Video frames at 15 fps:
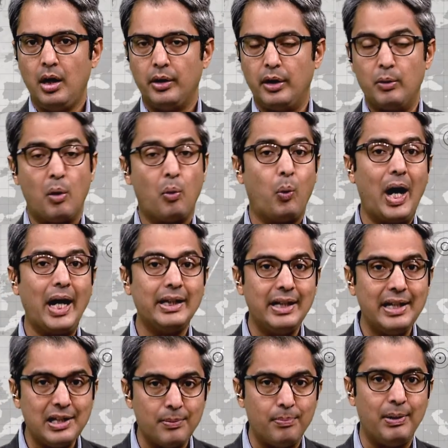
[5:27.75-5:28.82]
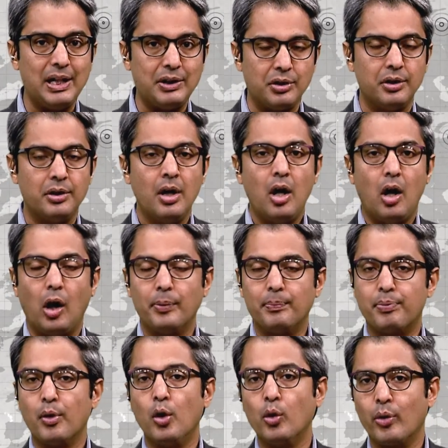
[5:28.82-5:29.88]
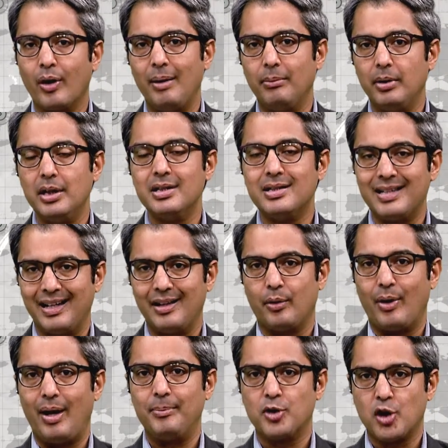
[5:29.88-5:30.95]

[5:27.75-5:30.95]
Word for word: They were widely debated on pro-Kremlin Telegram